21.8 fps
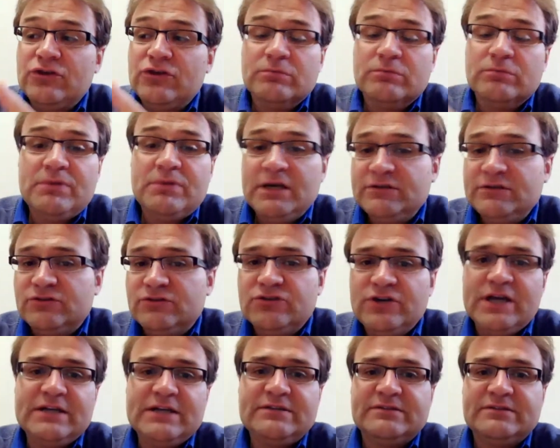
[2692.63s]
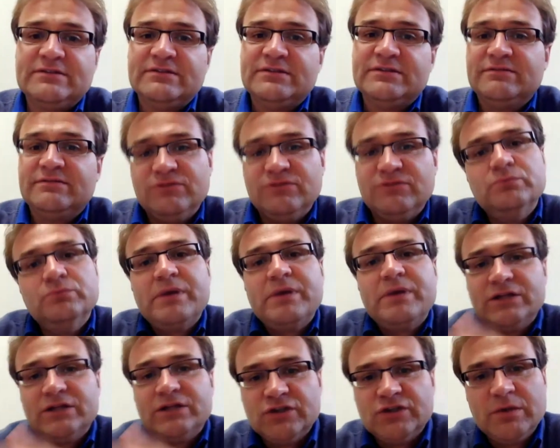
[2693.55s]
And your best chance is if
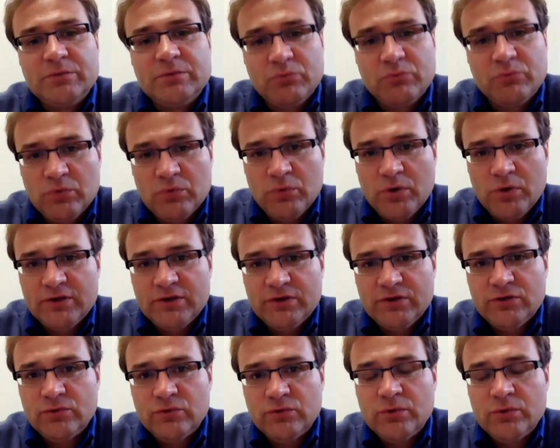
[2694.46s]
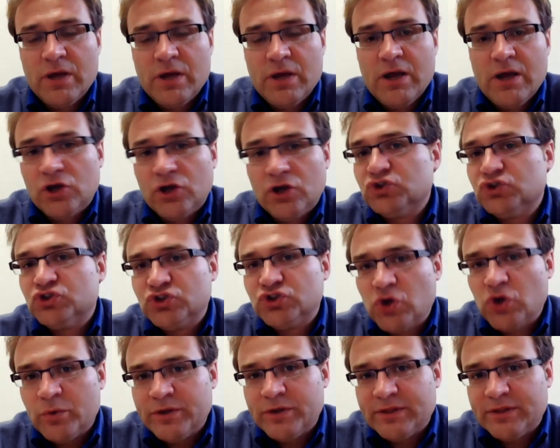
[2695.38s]
you match up with what you are
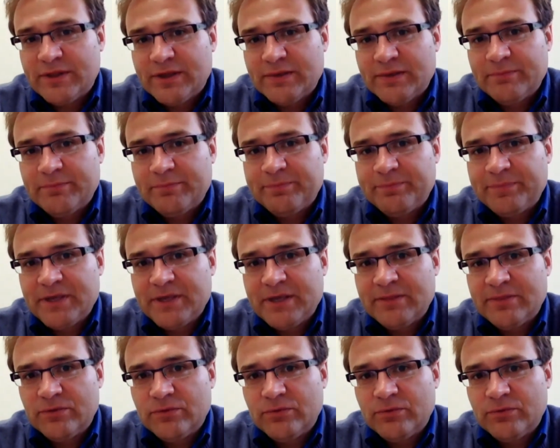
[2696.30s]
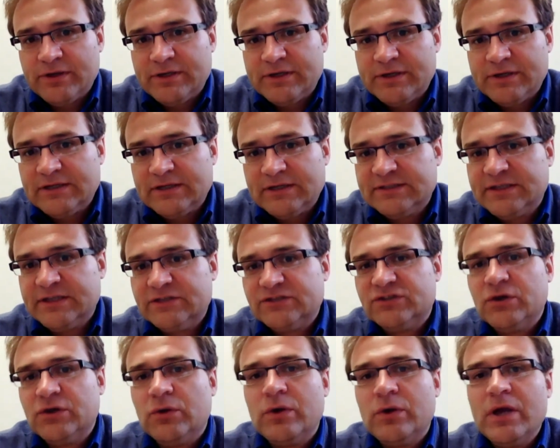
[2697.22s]
showing them in the written
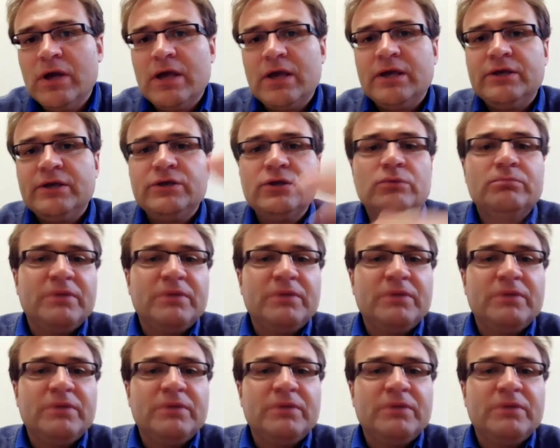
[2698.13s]
essay. So,